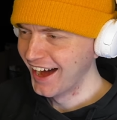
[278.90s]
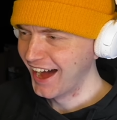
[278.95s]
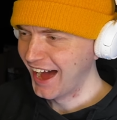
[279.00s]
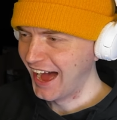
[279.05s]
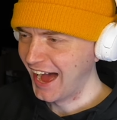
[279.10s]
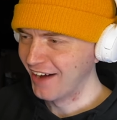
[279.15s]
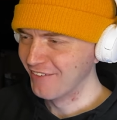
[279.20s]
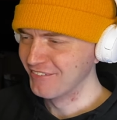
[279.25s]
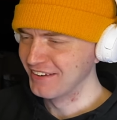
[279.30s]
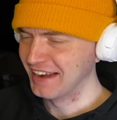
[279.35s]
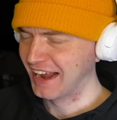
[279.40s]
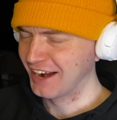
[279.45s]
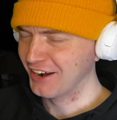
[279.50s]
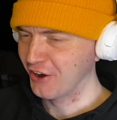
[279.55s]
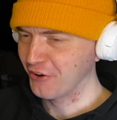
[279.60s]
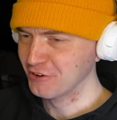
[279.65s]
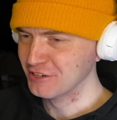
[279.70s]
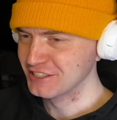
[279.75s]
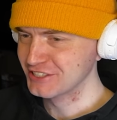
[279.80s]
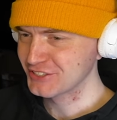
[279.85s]
I mean, I
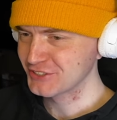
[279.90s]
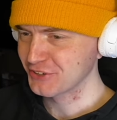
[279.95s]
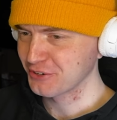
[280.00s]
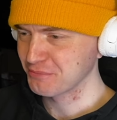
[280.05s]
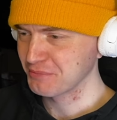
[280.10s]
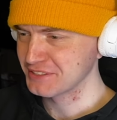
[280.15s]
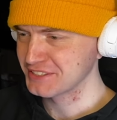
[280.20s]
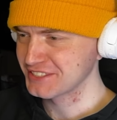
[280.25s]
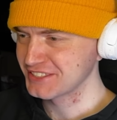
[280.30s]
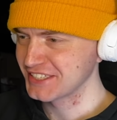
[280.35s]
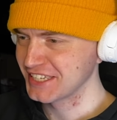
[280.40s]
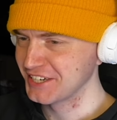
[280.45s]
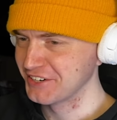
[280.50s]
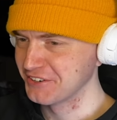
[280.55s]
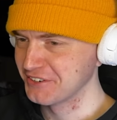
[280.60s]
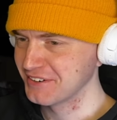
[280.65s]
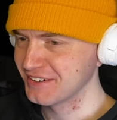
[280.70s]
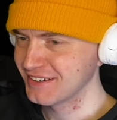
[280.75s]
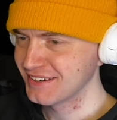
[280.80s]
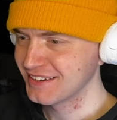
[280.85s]
know he's strong, but
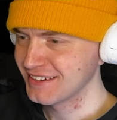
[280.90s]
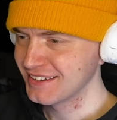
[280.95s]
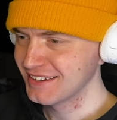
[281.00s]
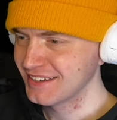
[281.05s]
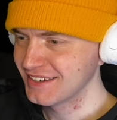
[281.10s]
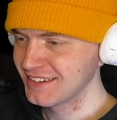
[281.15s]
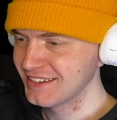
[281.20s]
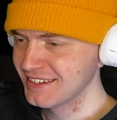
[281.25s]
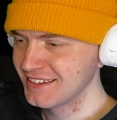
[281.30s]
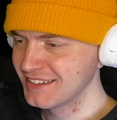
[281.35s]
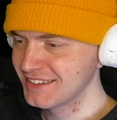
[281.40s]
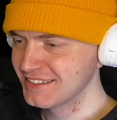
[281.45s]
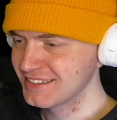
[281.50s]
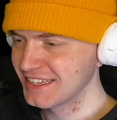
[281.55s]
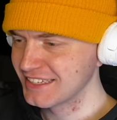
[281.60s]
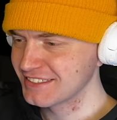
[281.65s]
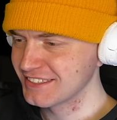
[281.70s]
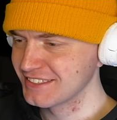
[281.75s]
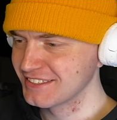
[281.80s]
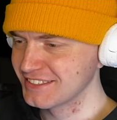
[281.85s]
still.
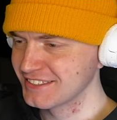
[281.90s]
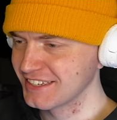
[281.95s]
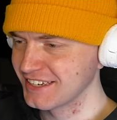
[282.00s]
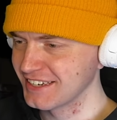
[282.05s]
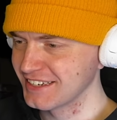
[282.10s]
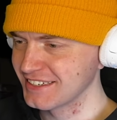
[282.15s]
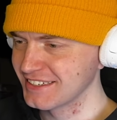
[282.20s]
That's insane.